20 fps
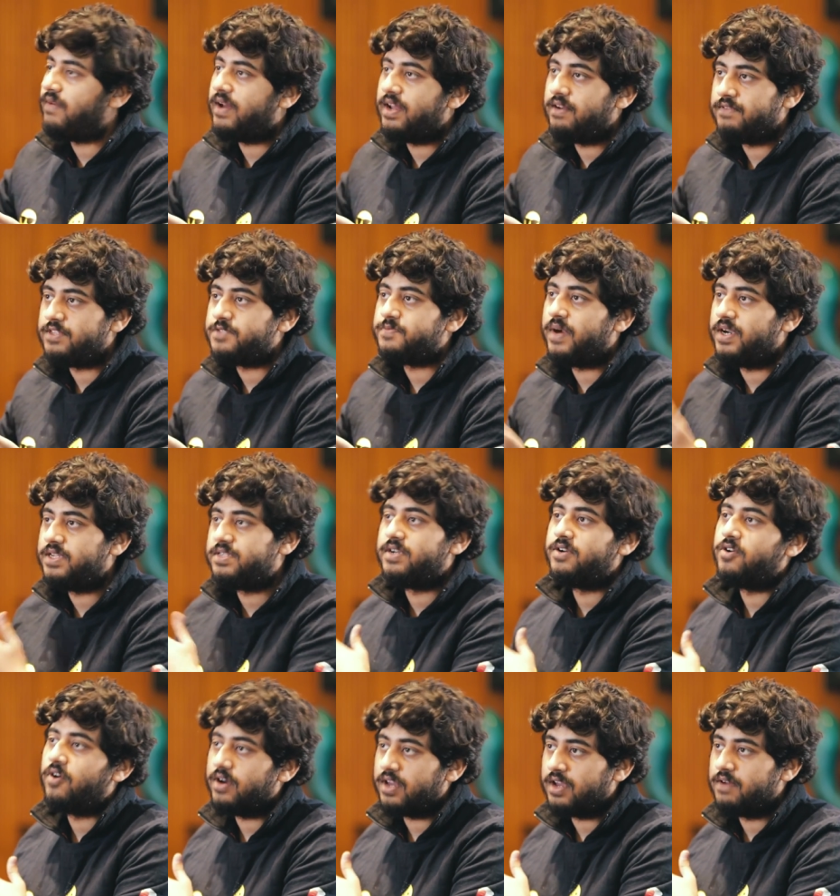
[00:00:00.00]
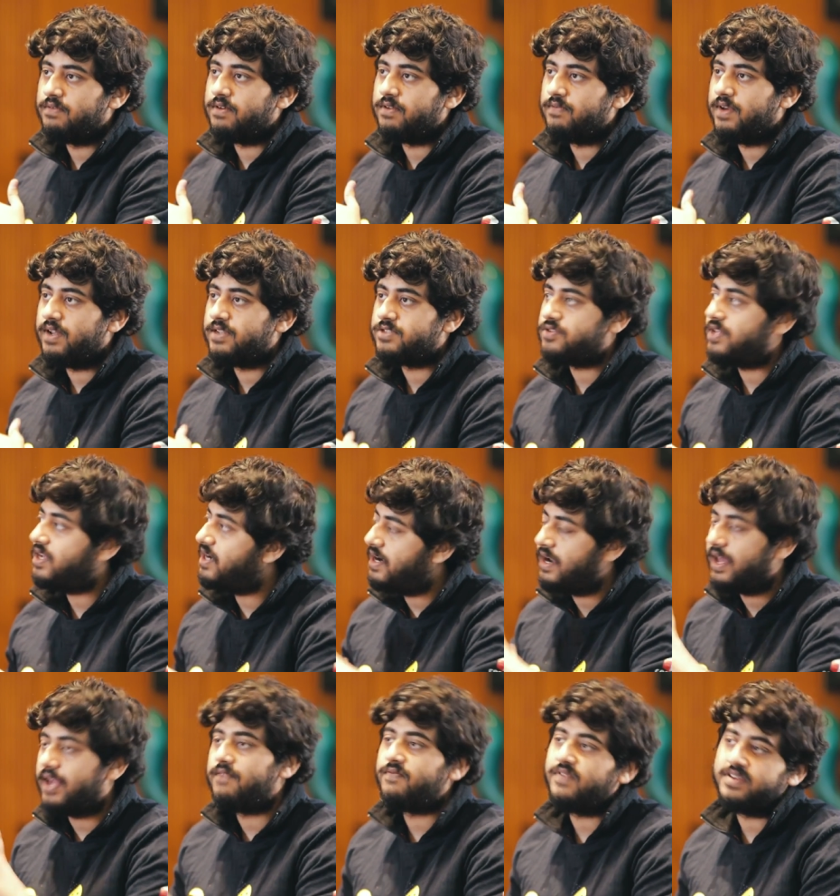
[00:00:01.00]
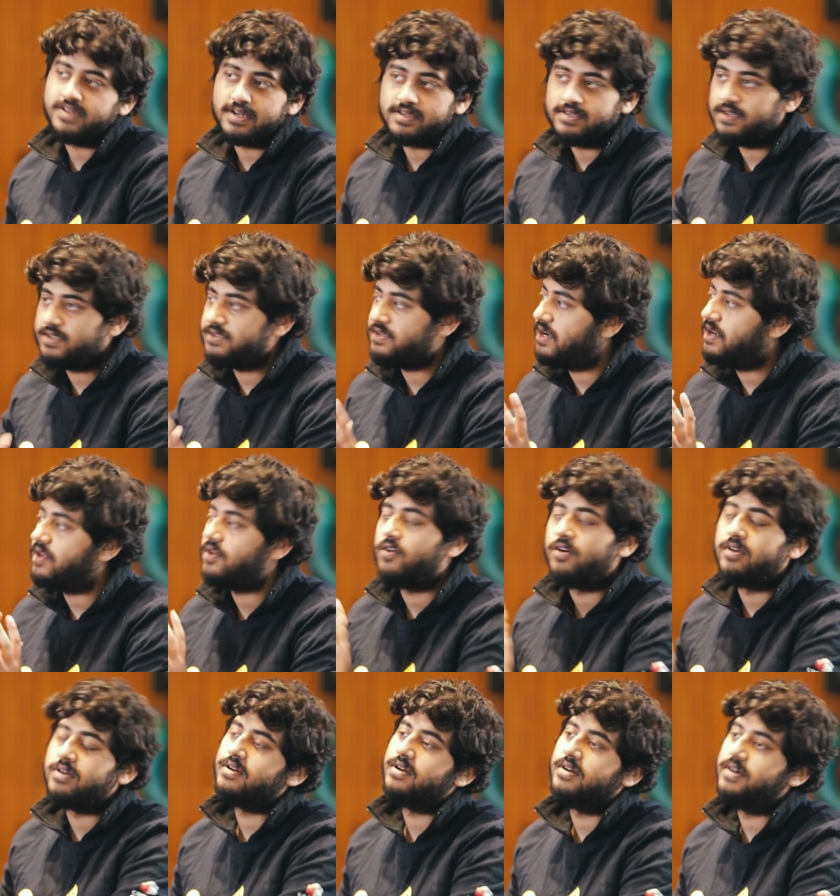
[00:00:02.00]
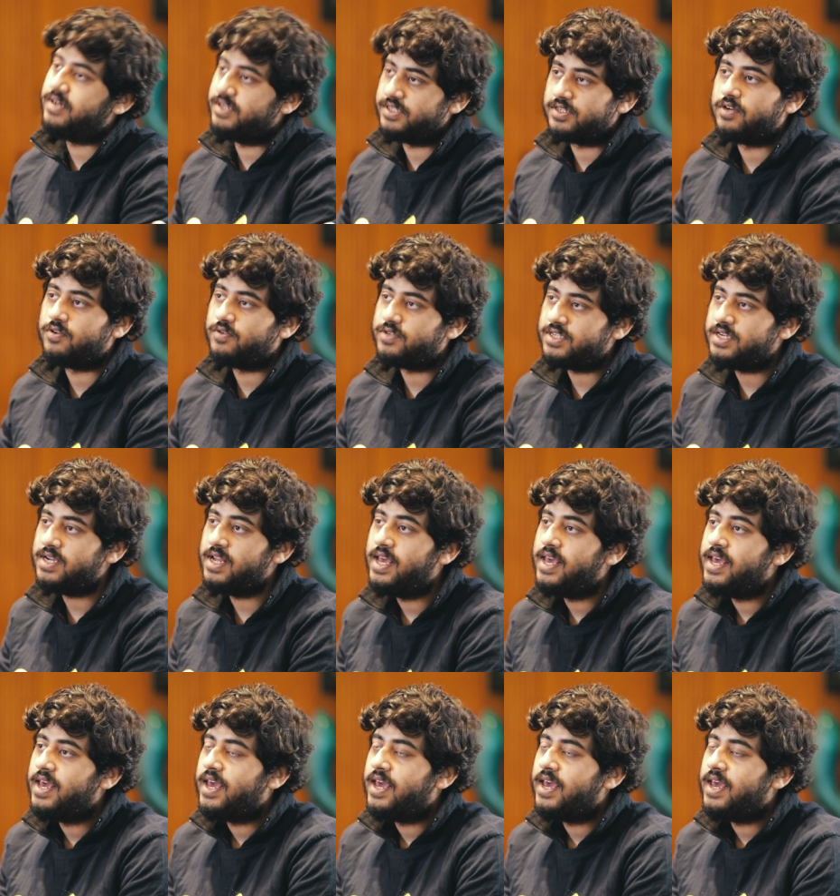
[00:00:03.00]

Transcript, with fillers: well which parts did not cover well so that entire infrastructure is running on digitalocean